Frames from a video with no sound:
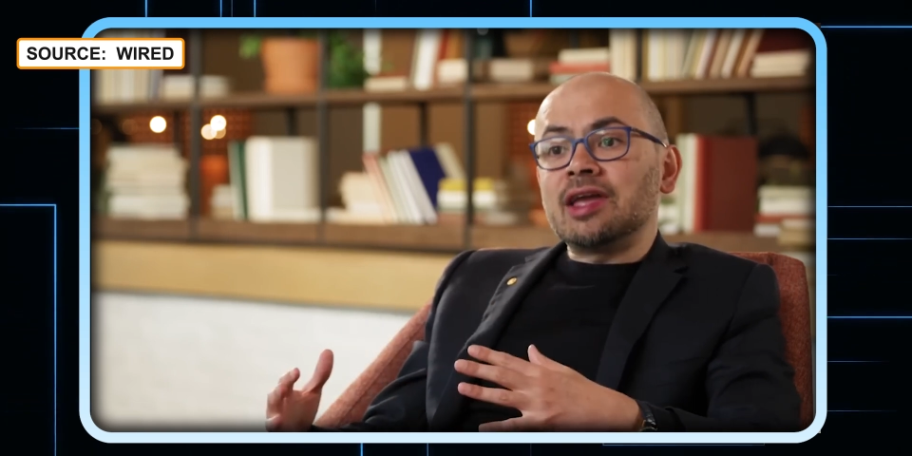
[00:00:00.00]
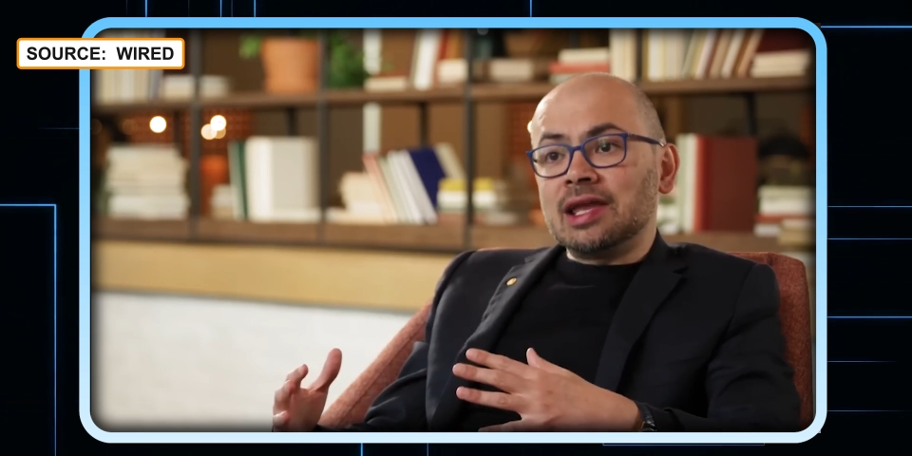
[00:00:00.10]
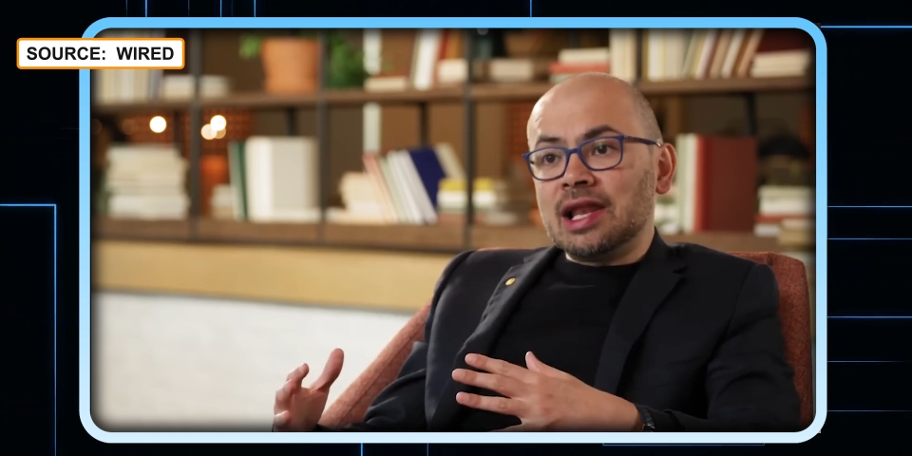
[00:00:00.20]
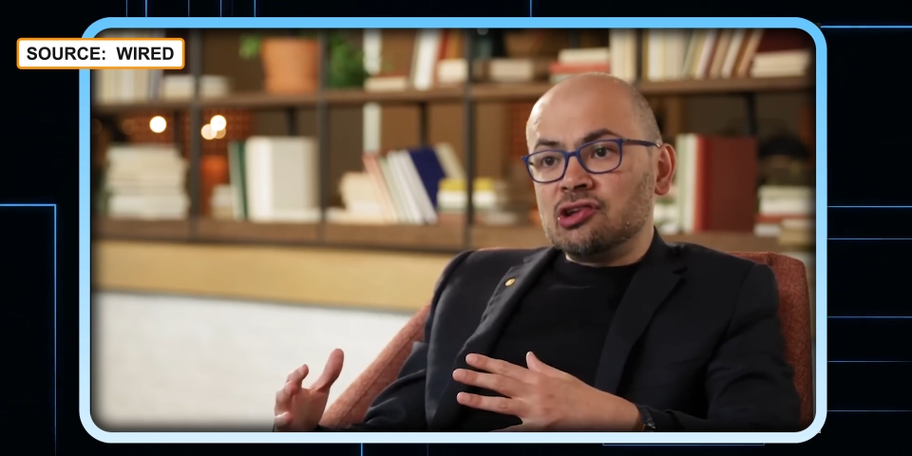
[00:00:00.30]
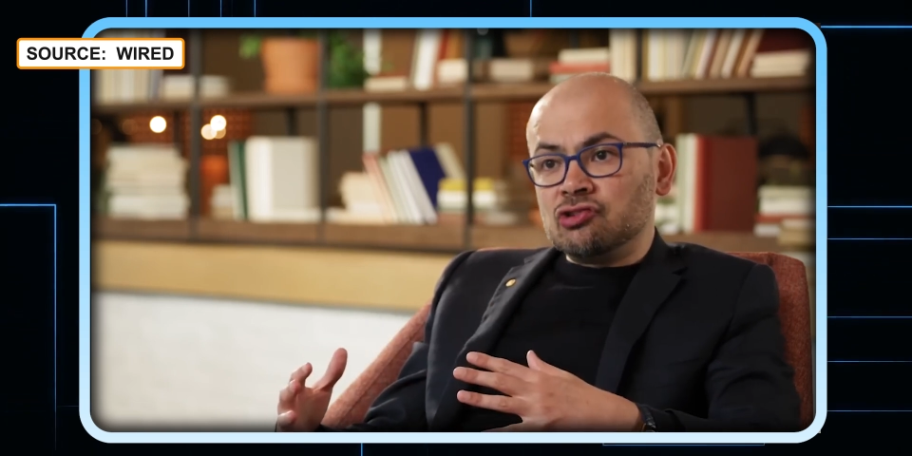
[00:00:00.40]

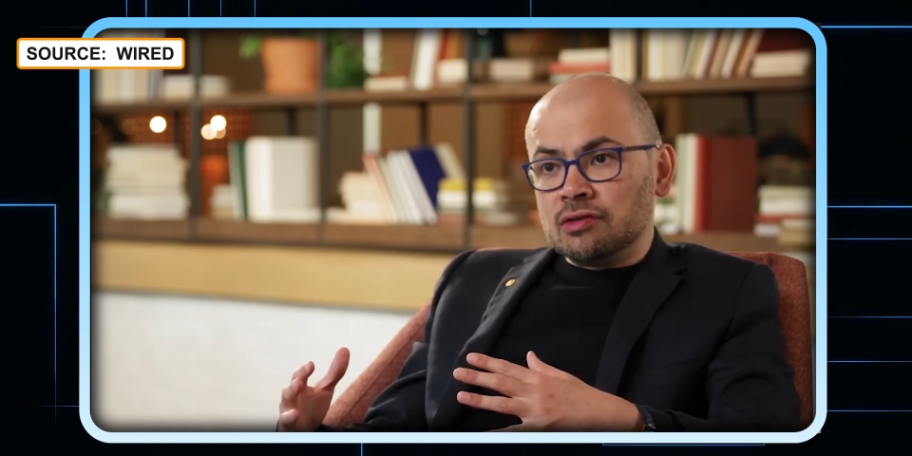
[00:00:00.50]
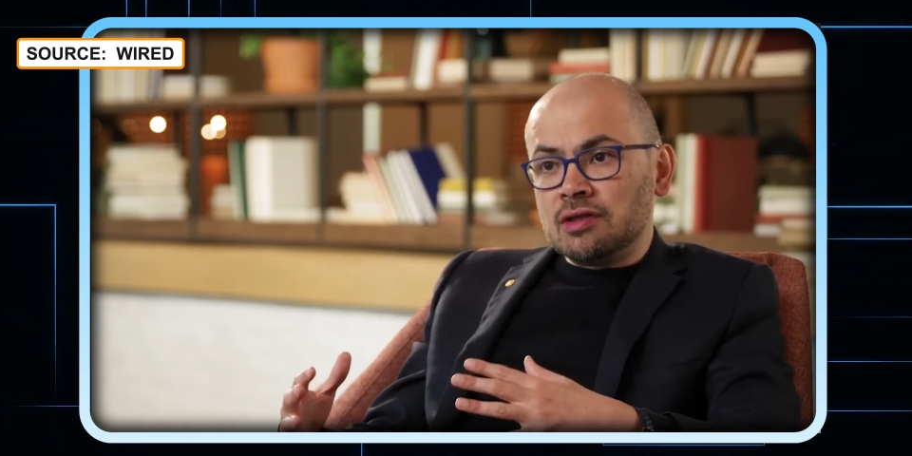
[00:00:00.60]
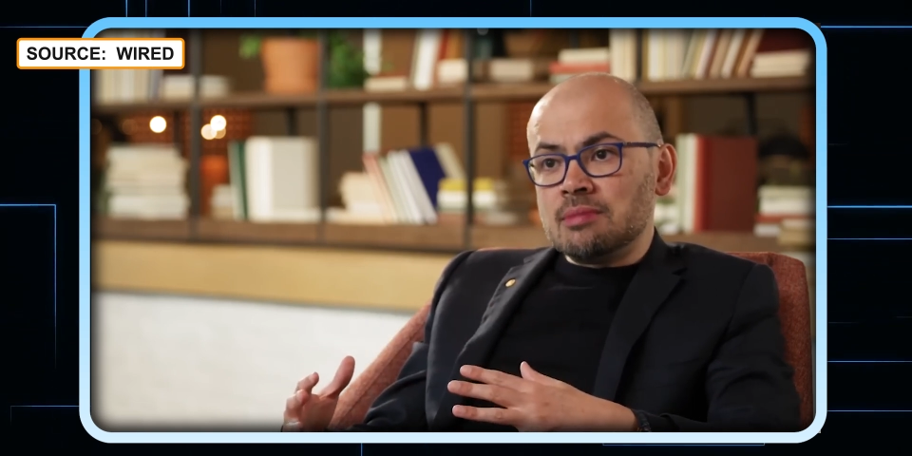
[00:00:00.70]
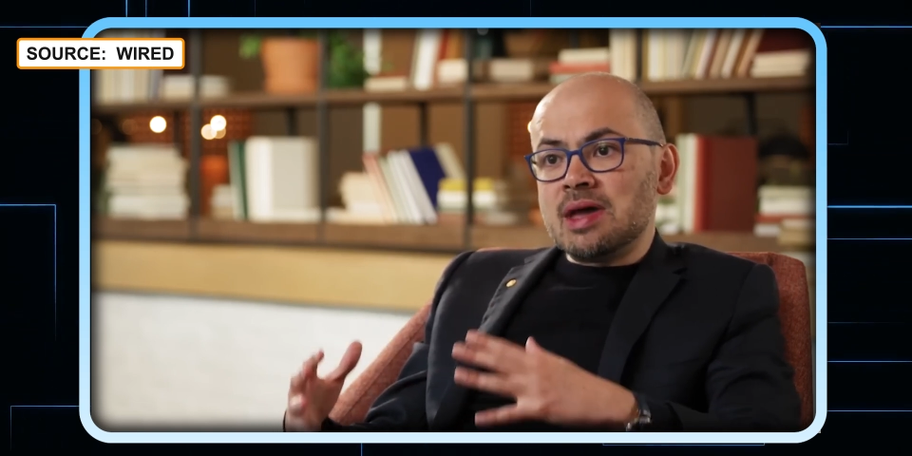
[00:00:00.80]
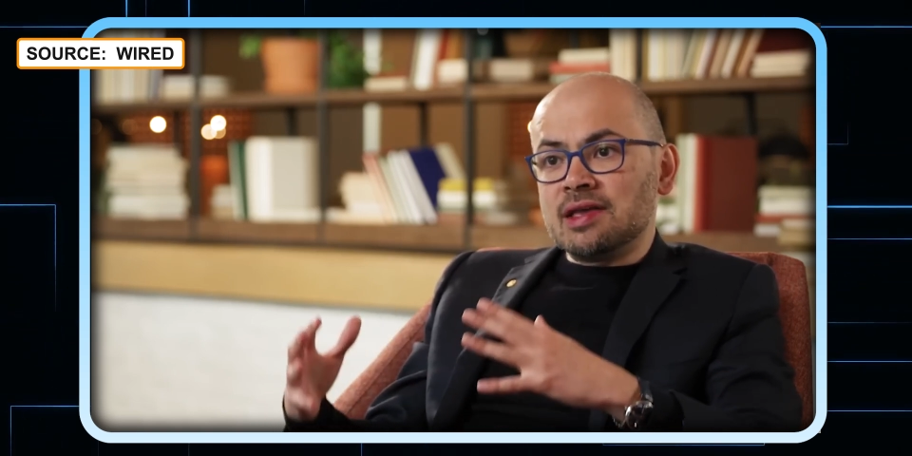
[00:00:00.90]

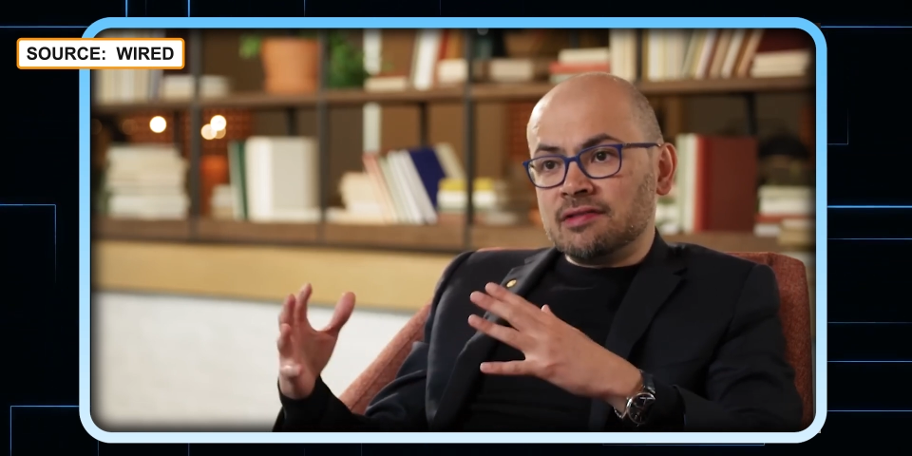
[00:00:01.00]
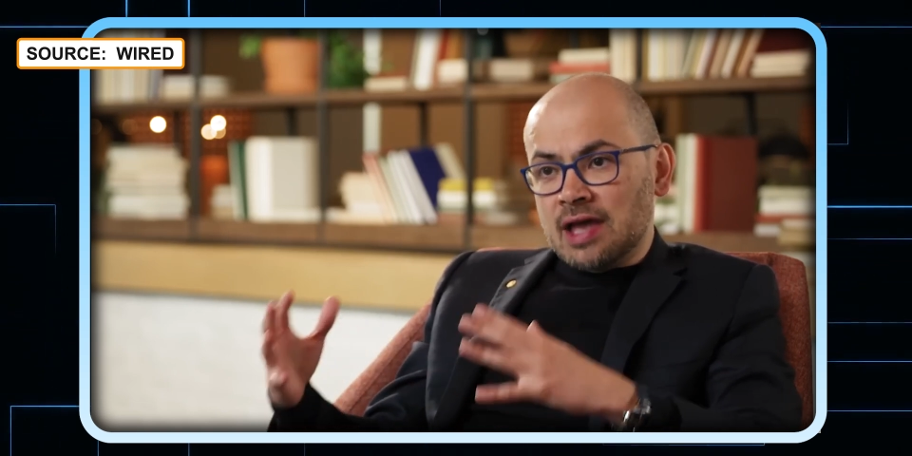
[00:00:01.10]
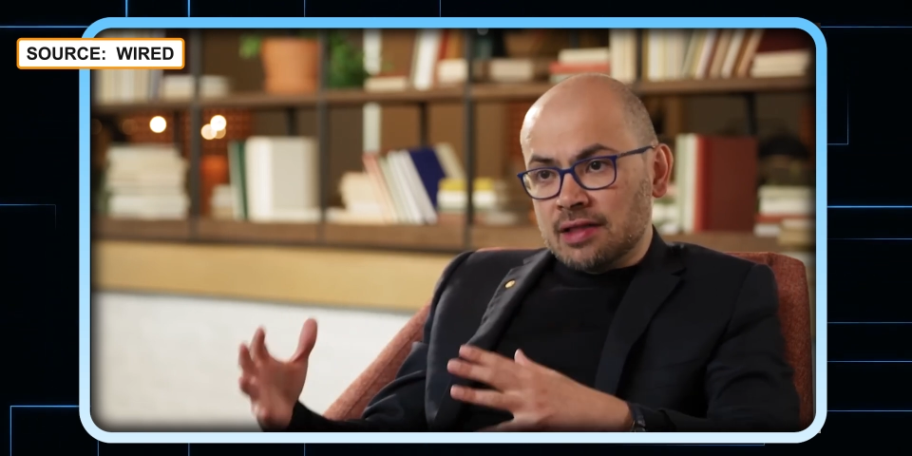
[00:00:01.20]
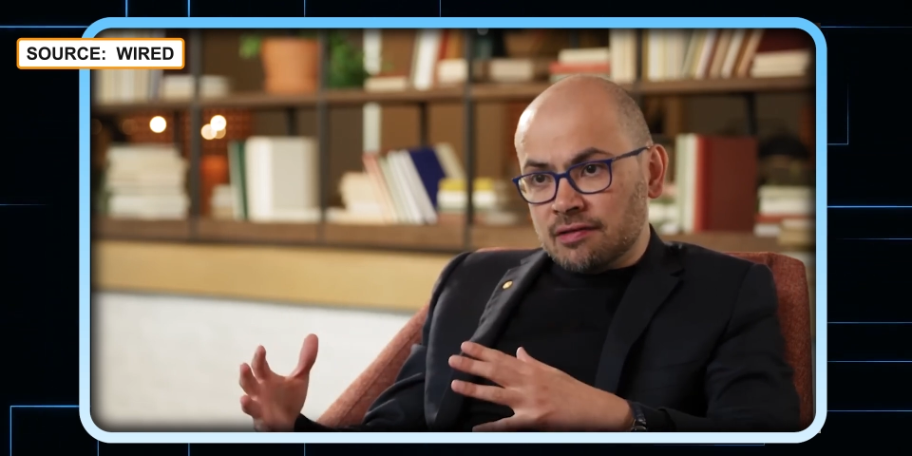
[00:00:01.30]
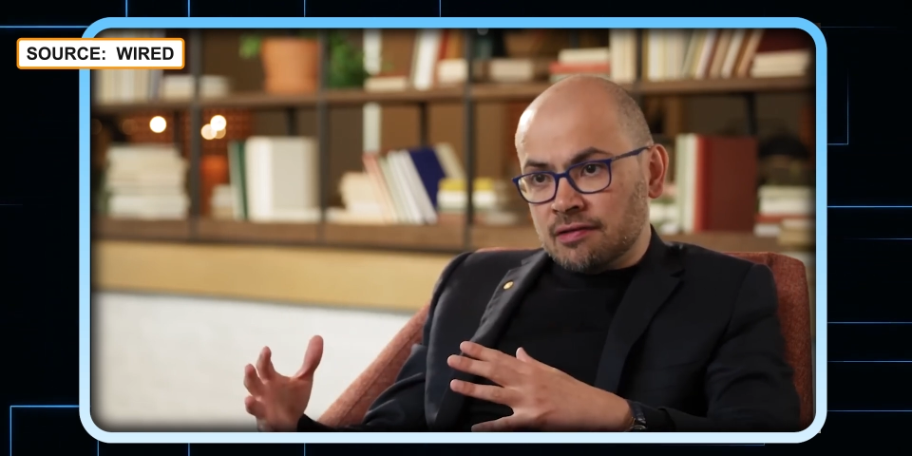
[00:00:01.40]
regulation that makes
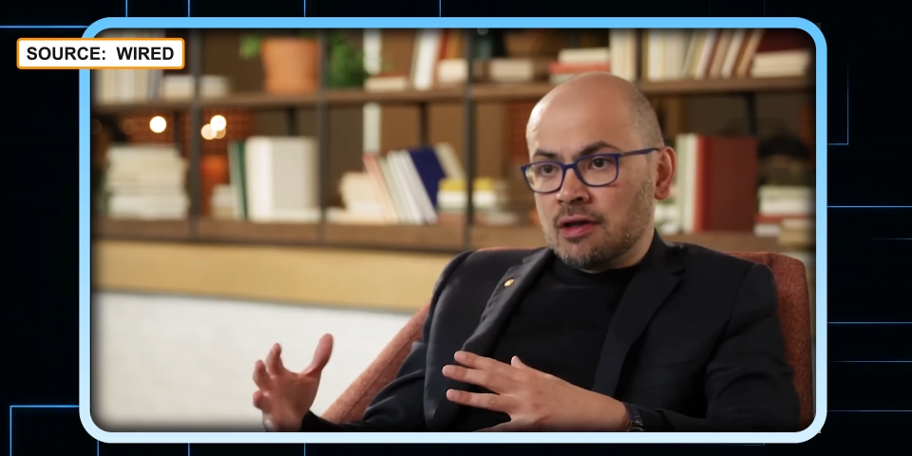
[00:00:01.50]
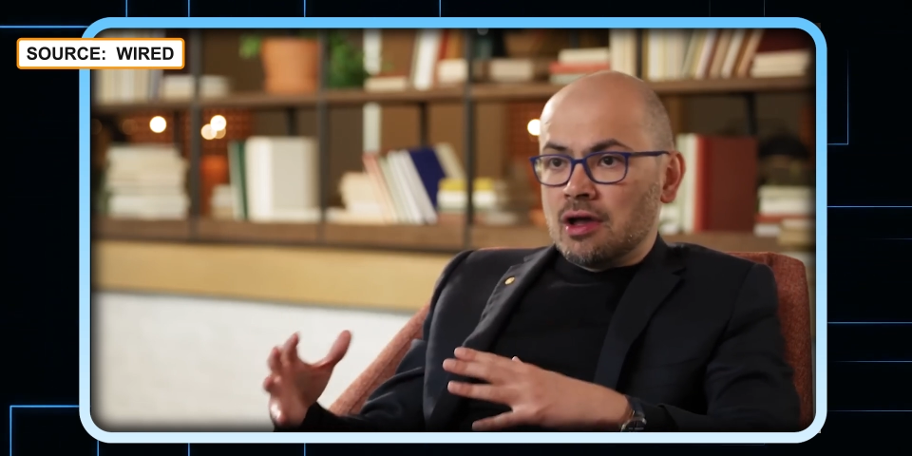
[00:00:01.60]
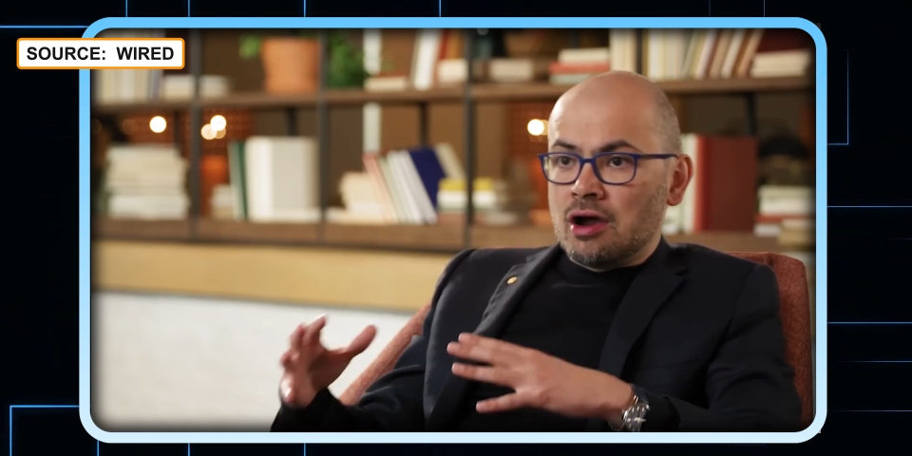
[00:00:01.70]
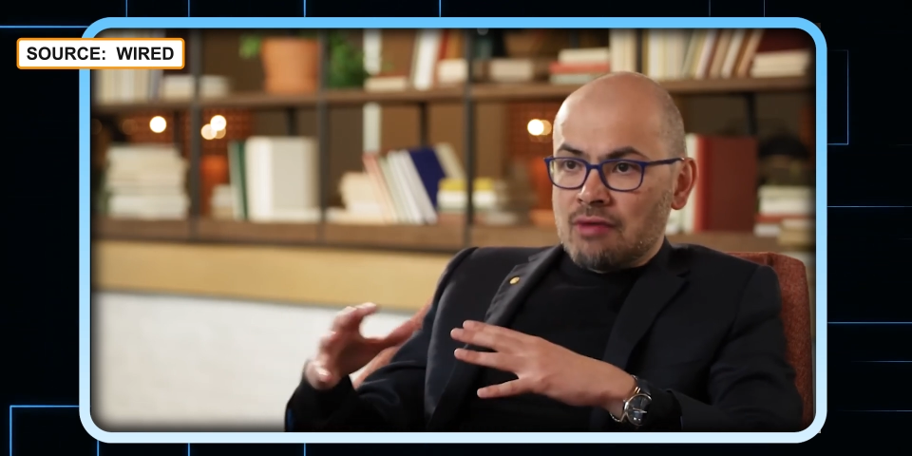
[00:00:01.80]
sense mm.